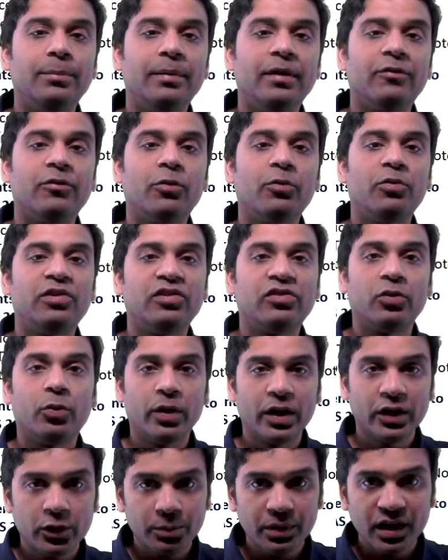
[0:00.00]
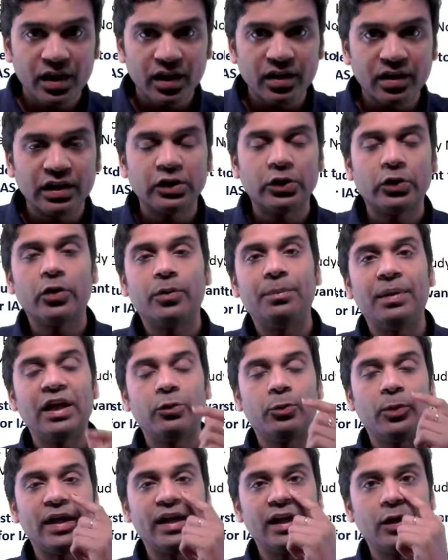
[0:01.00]
EPFO, which is going to be conducted on May
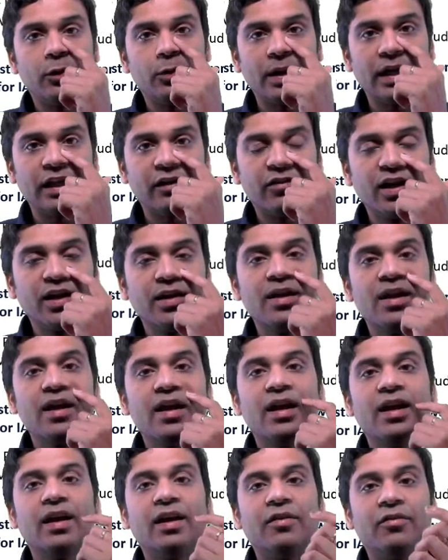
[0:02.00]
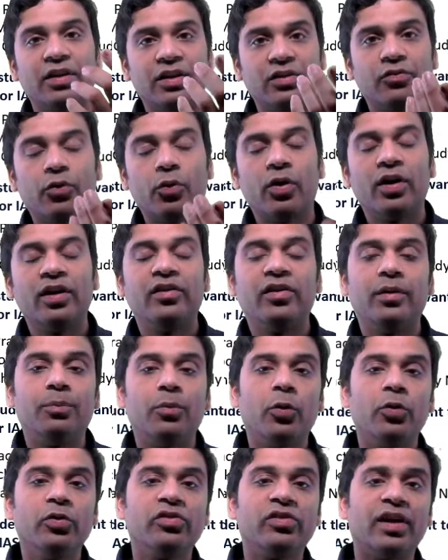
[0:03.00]
2021 with 400
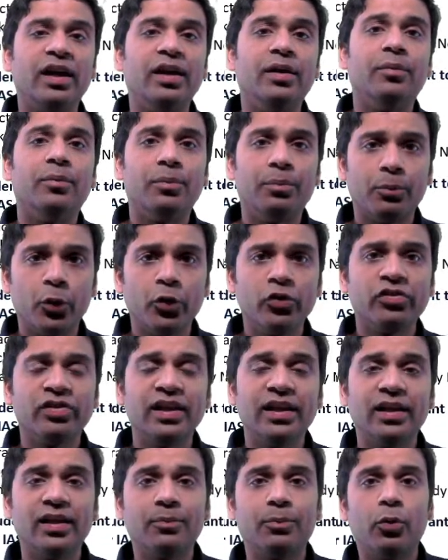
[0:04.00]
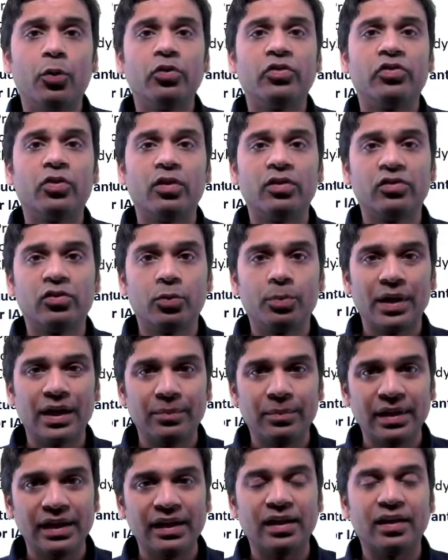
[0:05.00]
posts. And mostly the posts also
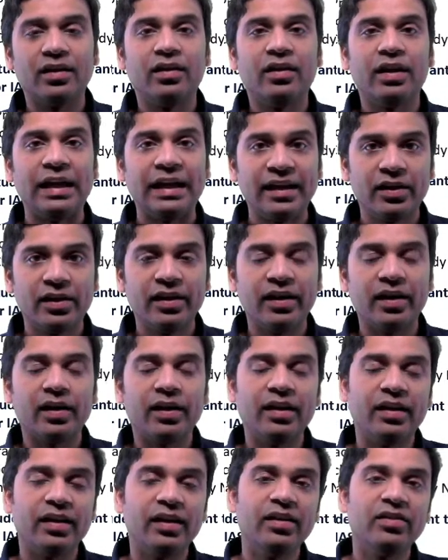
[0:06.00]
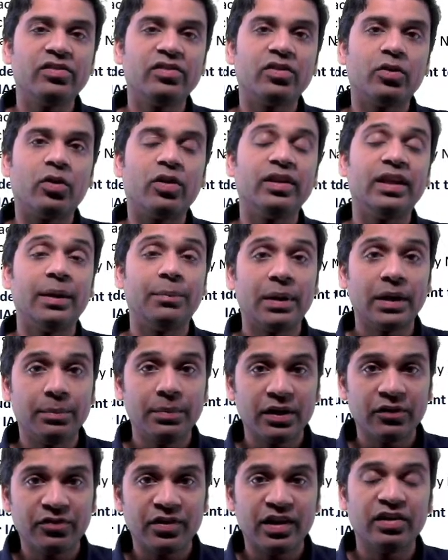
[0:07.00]
might be increased, or there might
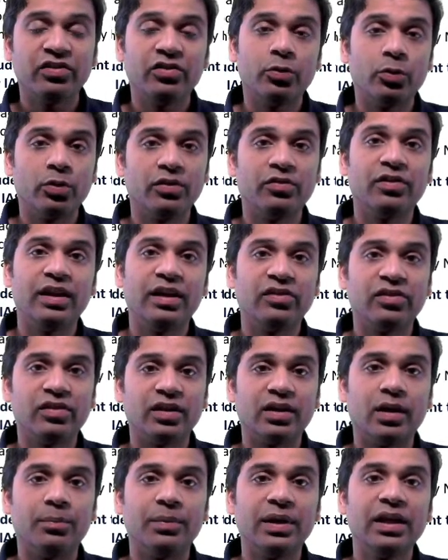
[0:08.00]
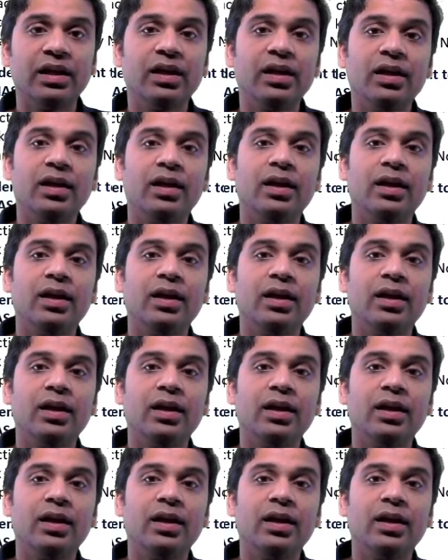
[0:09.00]
be a fresh notification coming.